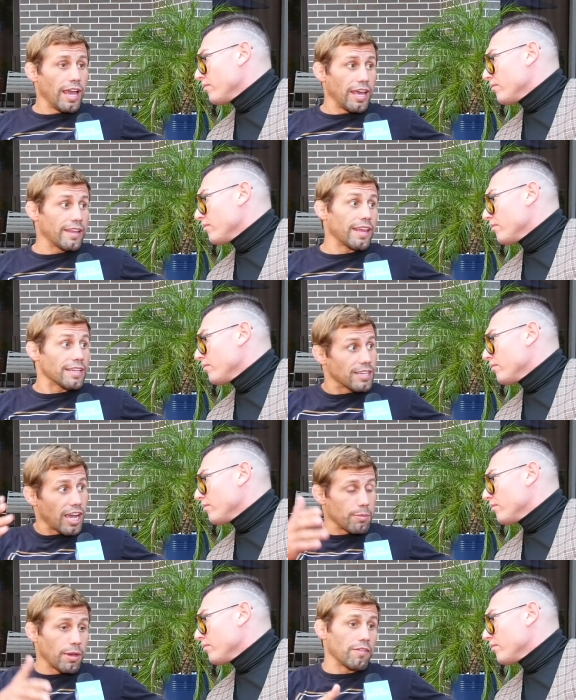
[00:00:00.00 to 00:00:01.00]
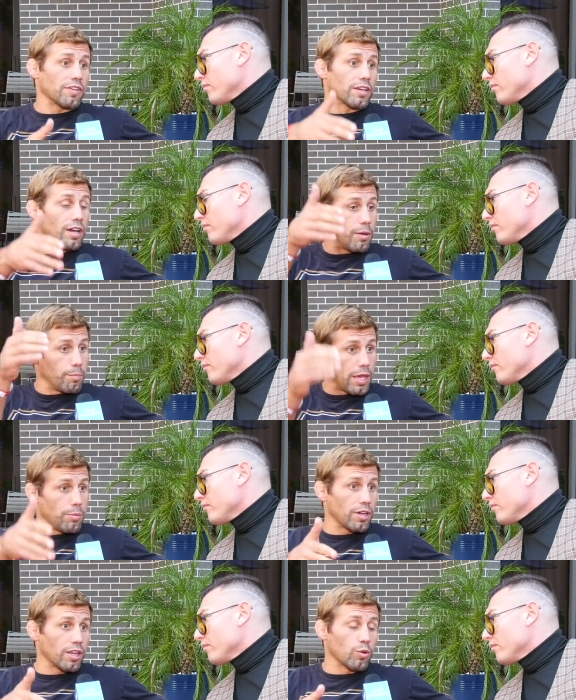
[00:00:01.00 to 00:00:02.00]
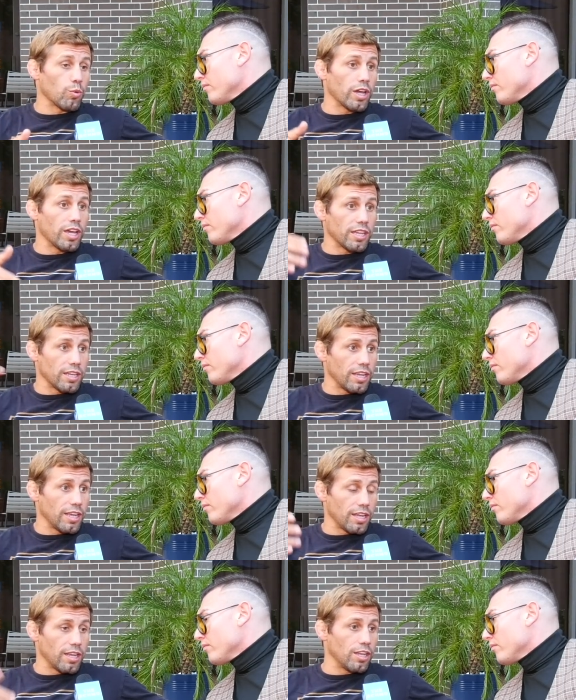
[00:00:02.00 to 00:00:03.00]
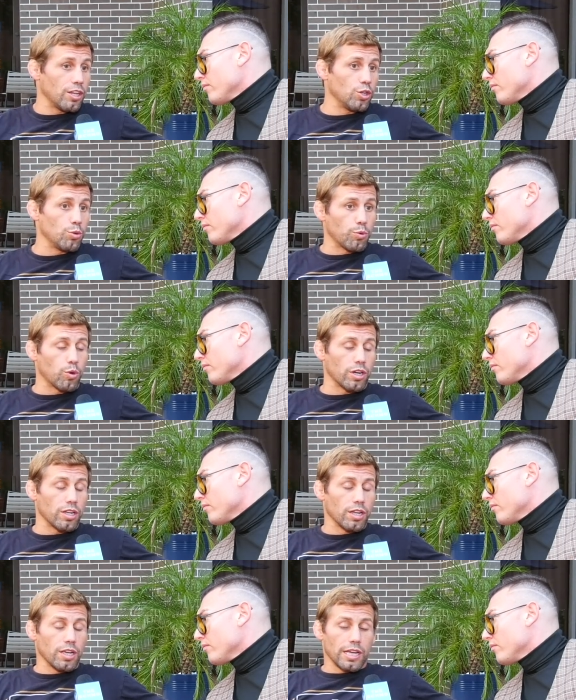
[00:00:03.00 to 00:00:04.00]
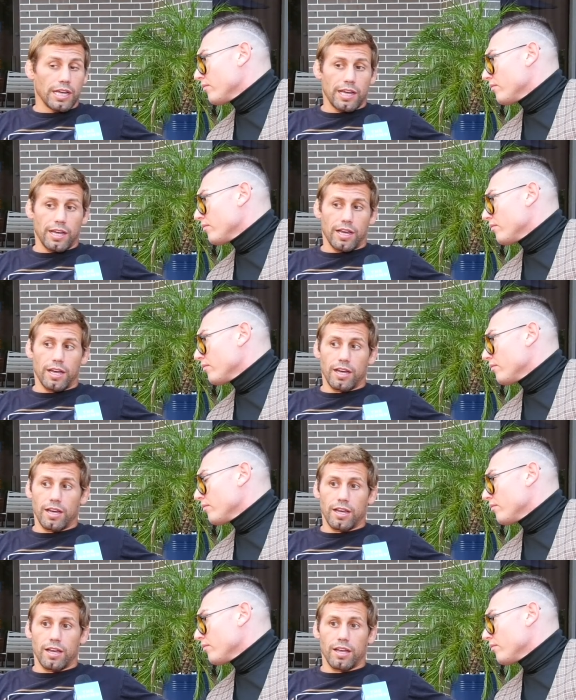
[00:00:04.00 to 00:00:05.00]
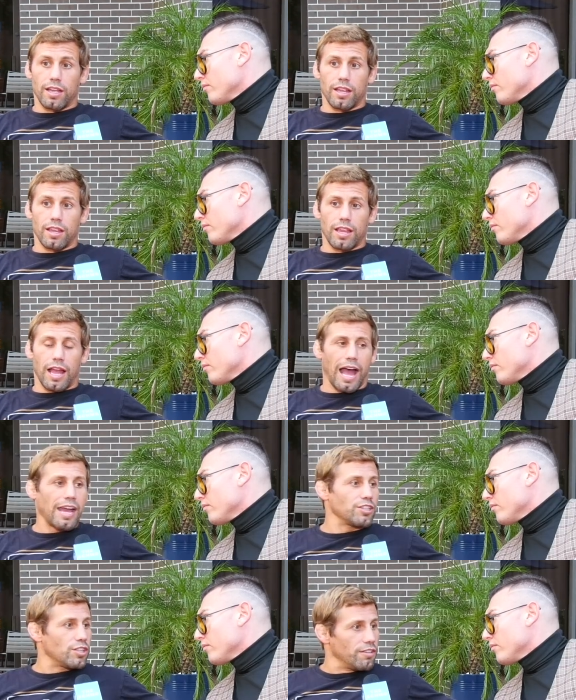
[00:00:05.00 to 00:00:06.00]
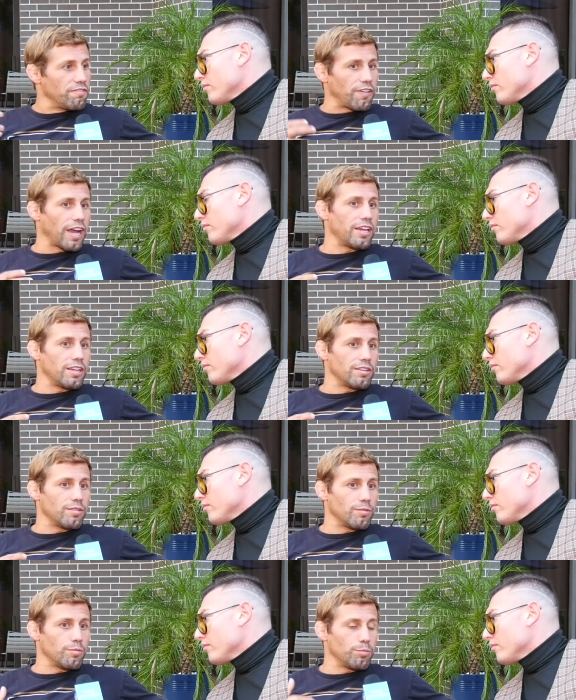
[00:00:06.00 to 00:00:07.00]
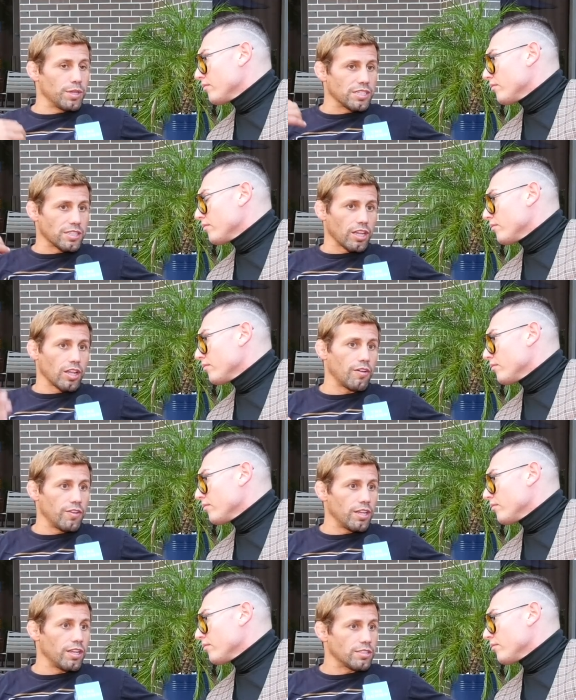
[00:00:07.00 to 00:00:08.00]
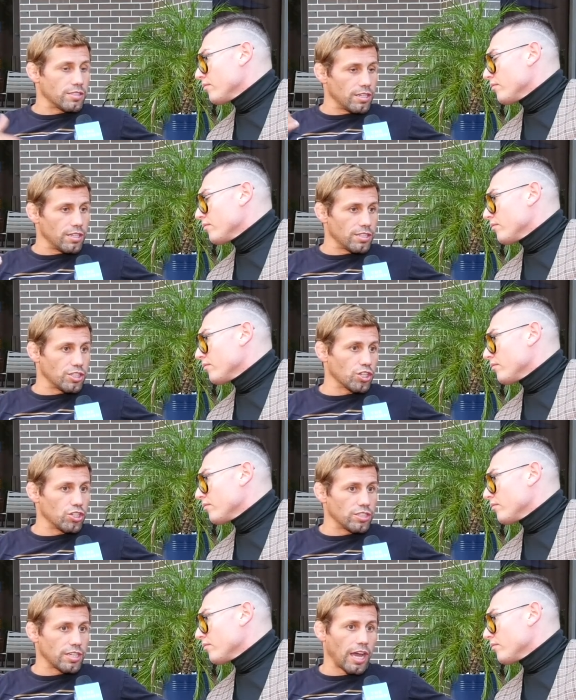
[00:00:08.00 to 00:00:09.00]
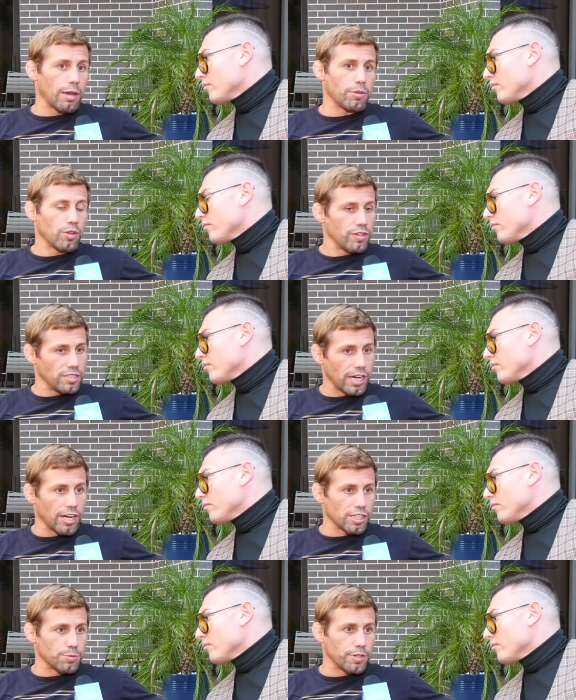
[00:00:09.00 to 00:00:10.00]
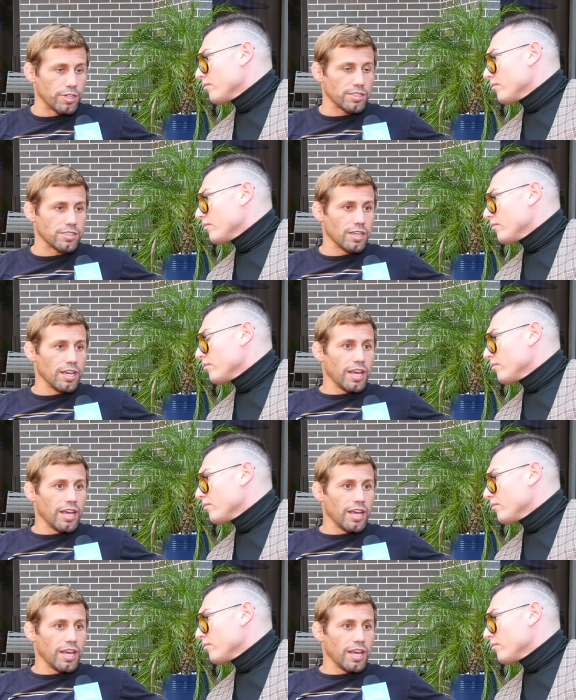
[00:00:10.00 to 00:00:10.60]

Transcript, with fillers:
Speaker 1: and at that time having a baby on the way and and a, and a newborn. Uh, I'd fight because I love it. It's a it's a good time, the entire experience.